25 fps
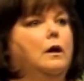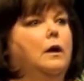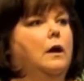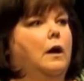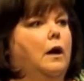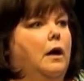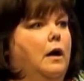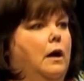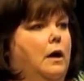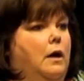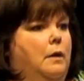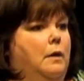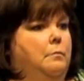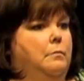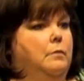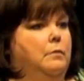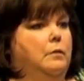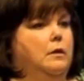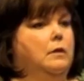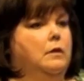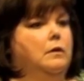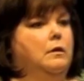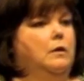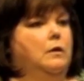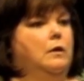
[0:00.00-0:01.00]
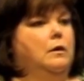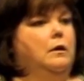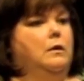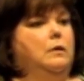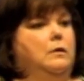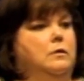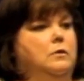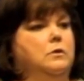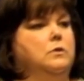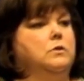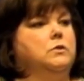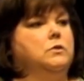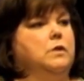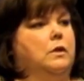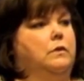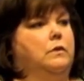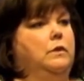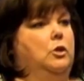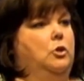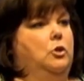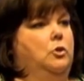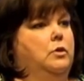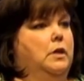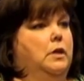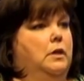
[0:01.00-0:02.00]
So
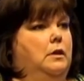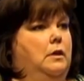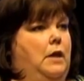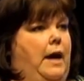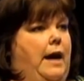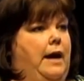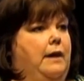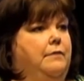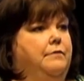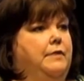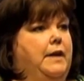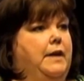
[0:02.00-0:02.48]
that you can have